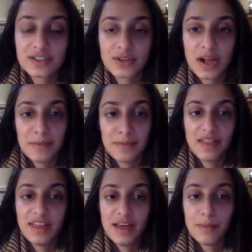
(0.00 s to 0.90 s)
So I
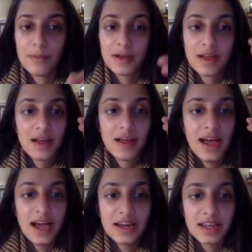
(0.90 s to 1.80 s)
met them
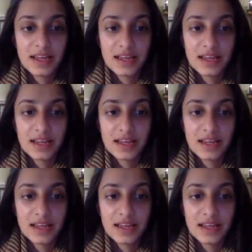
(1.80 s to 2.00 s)
at